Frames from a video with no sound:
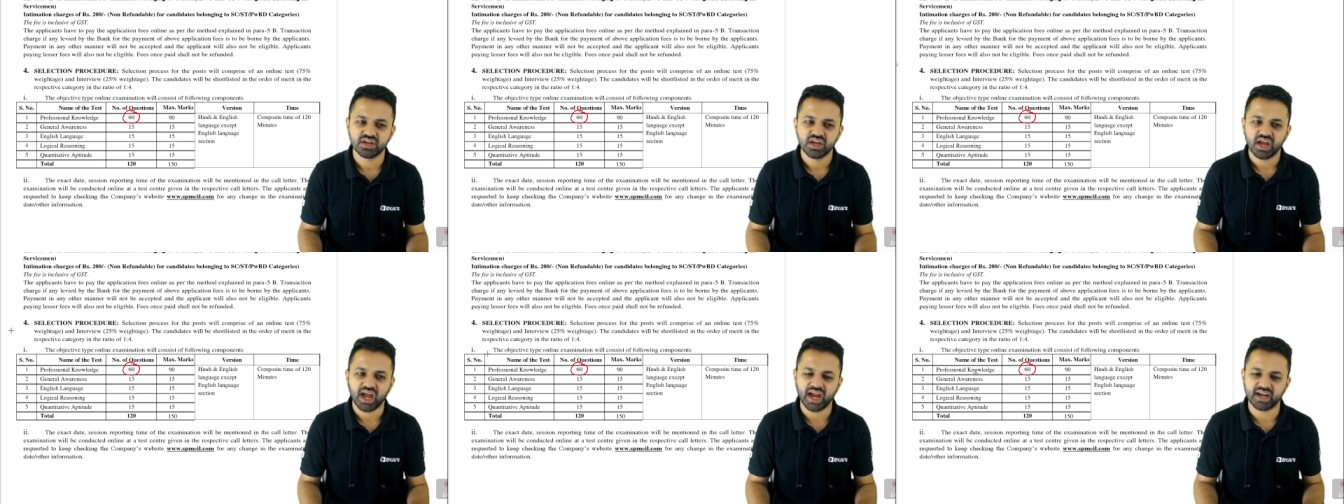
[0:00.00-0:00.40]

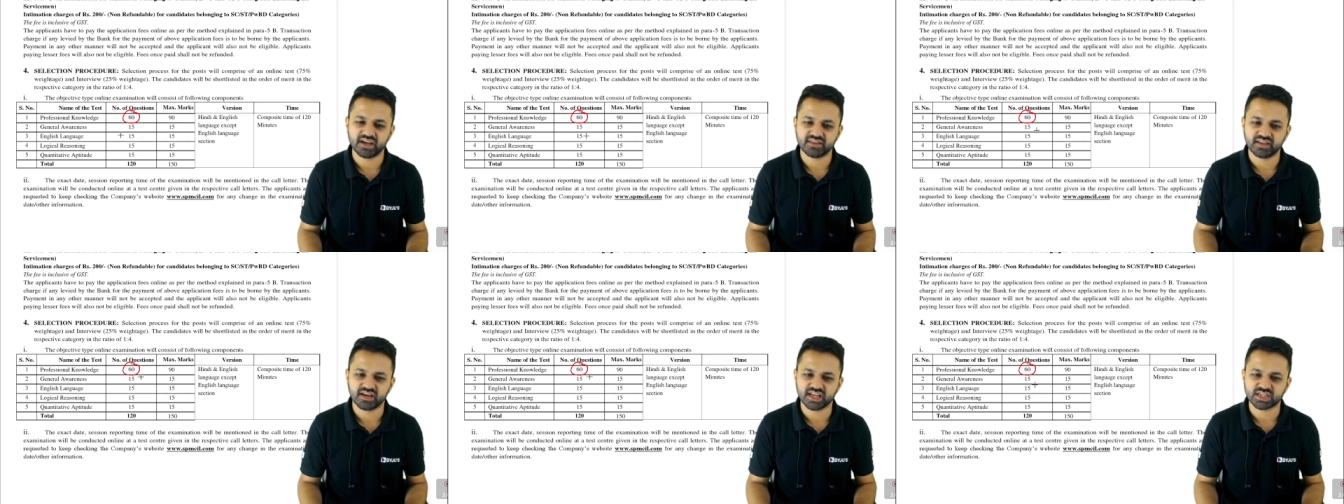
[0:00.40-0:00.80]
and
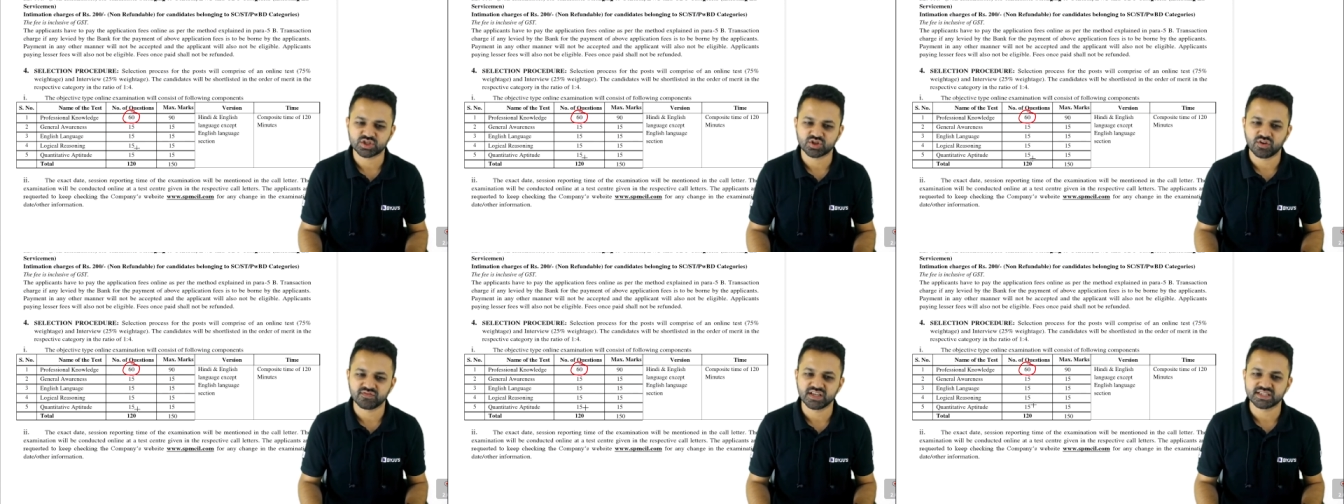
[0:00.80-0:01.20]
the rest
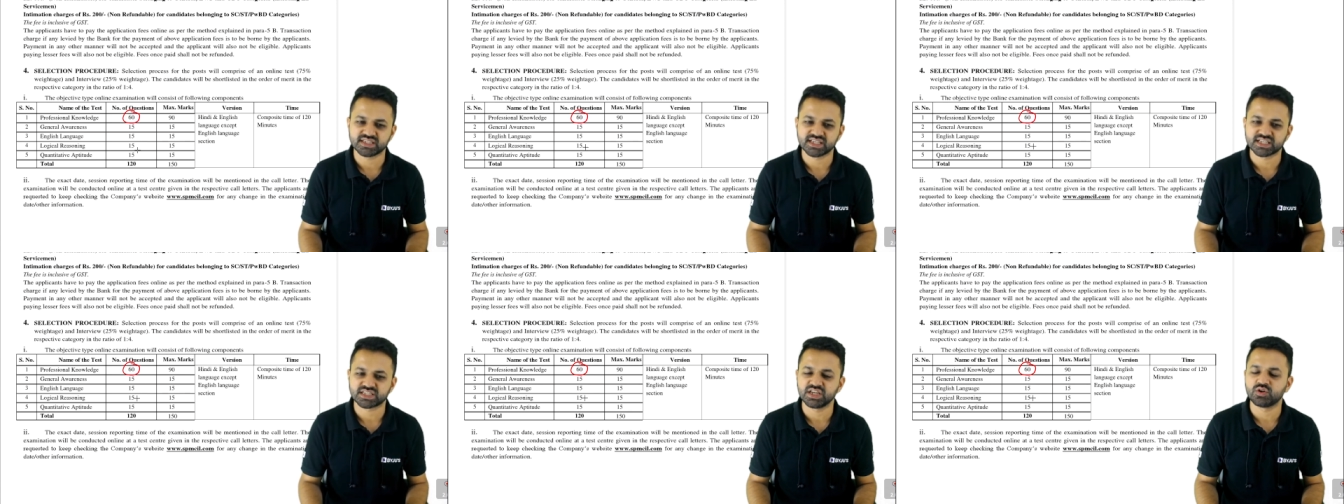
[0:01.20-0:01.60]
of the
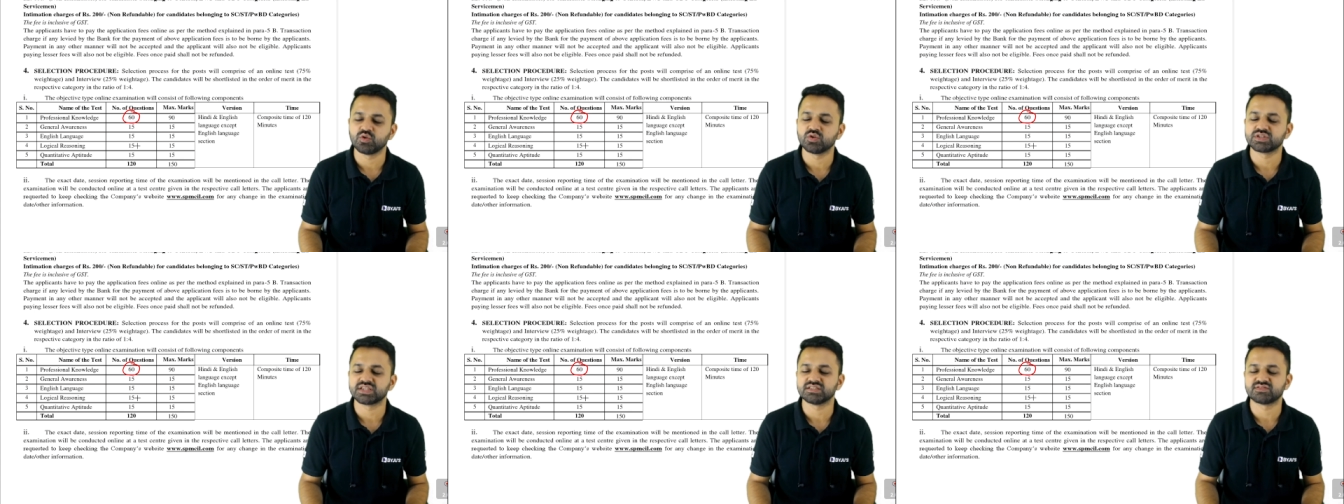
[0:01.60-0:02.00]
60
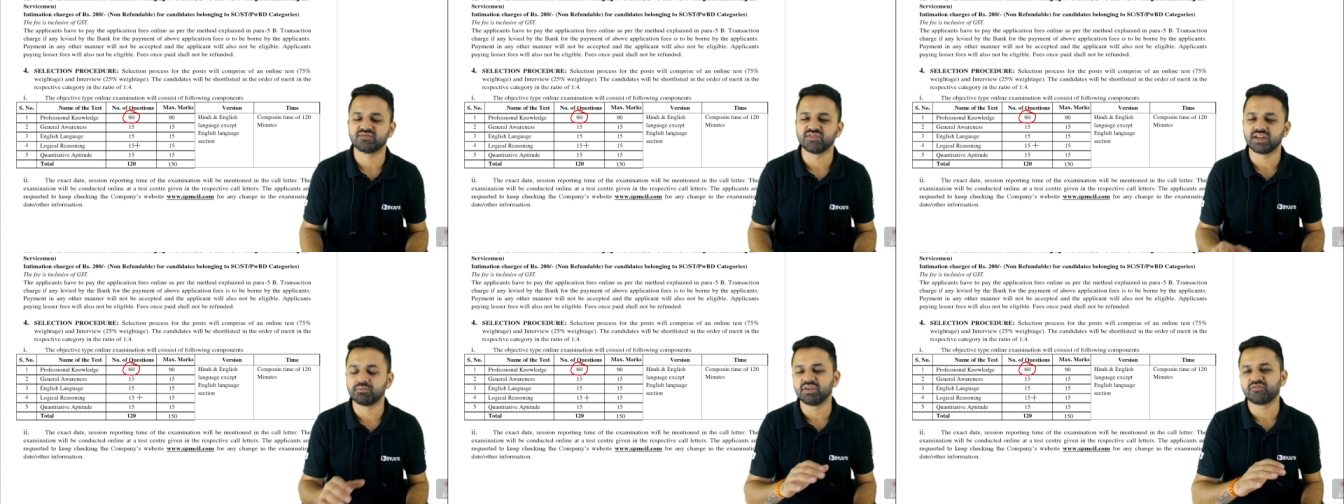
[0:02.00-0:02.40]
questions
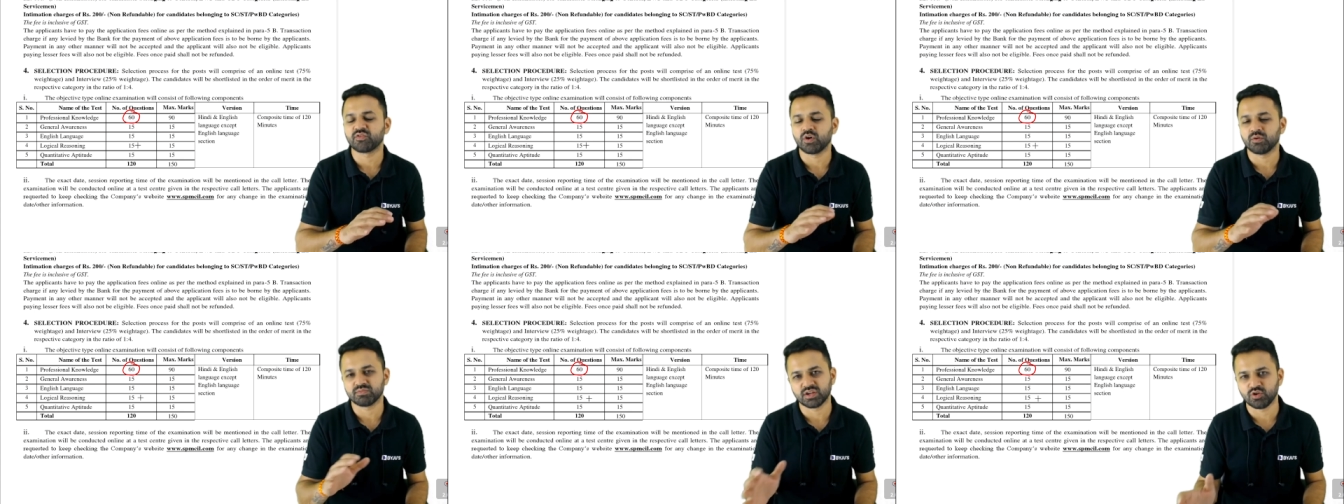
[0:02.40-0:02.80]
will be
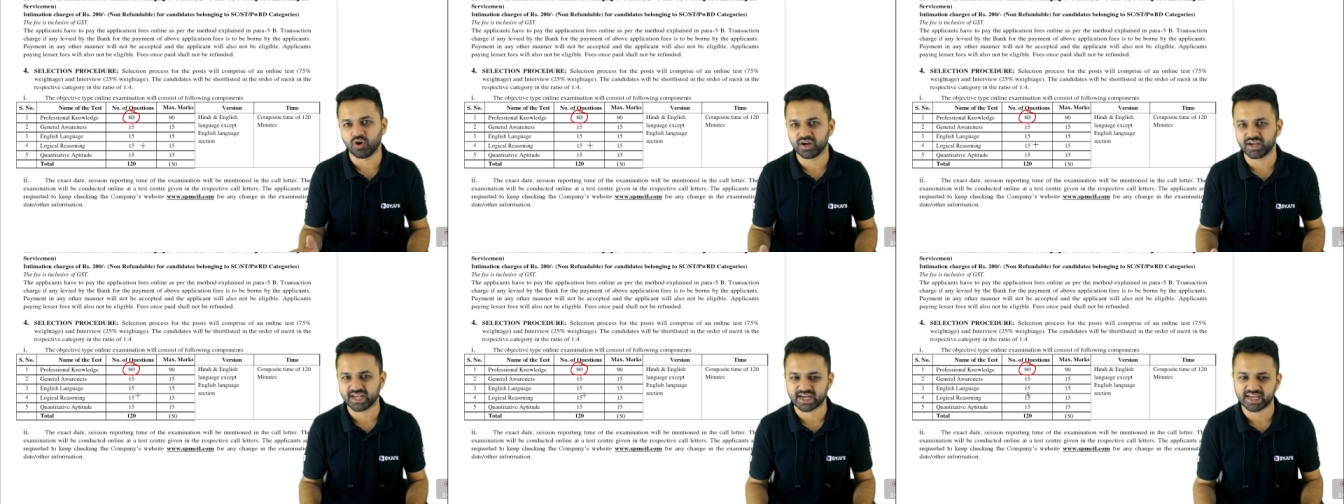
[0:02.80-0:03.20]
from the
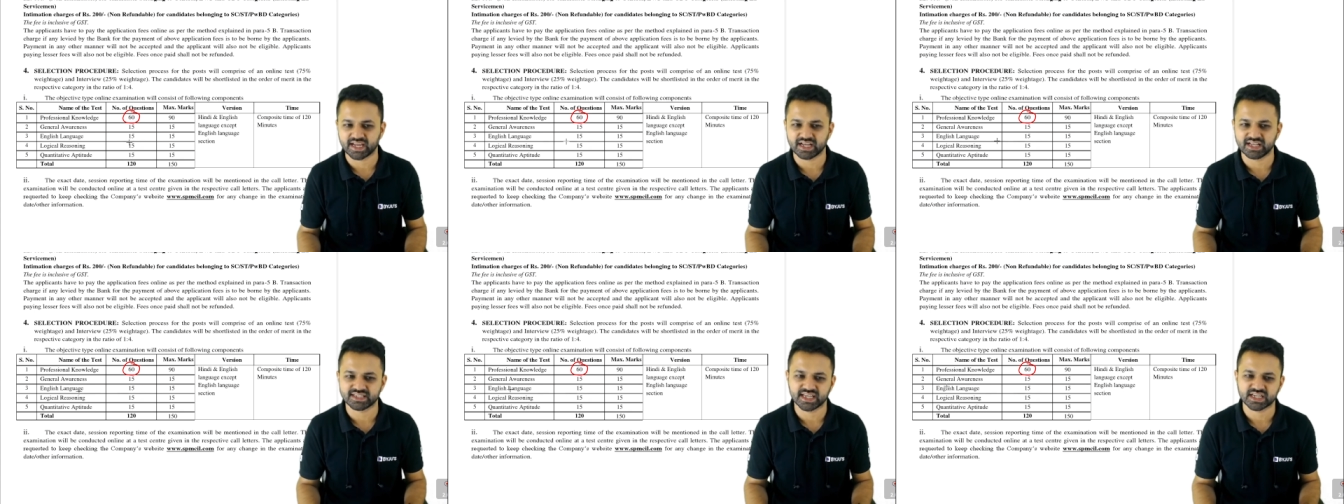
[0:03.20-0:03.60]

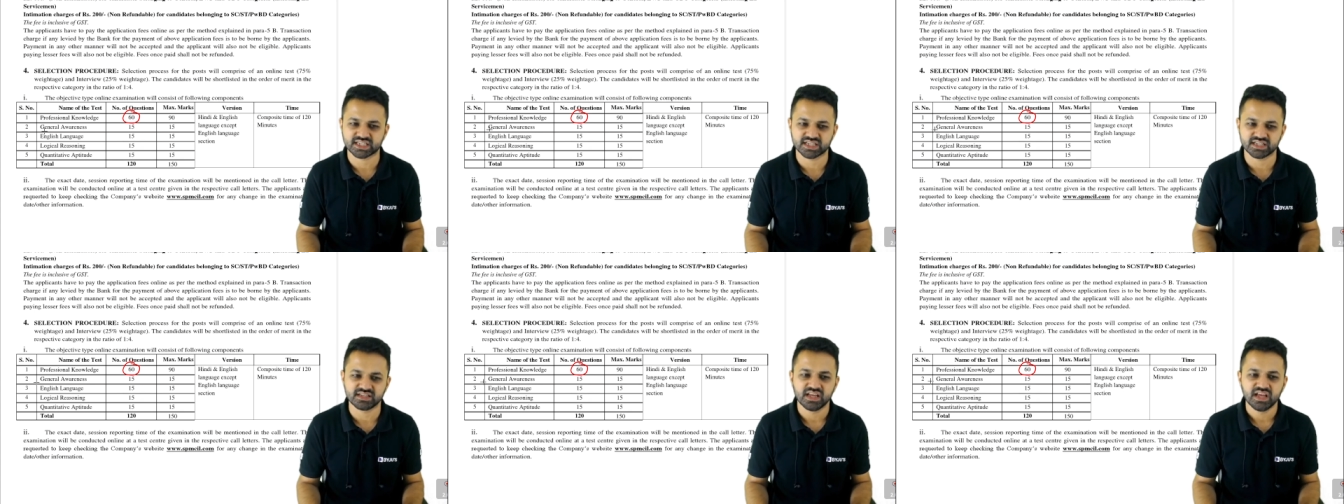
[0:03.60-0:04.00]
non-technical
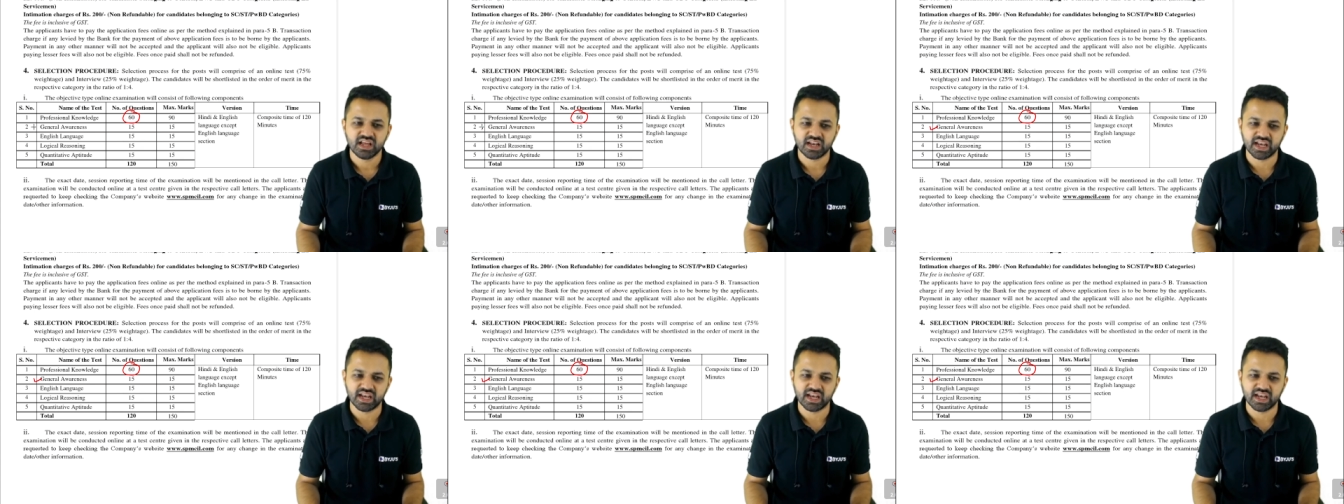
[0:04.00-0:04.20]
section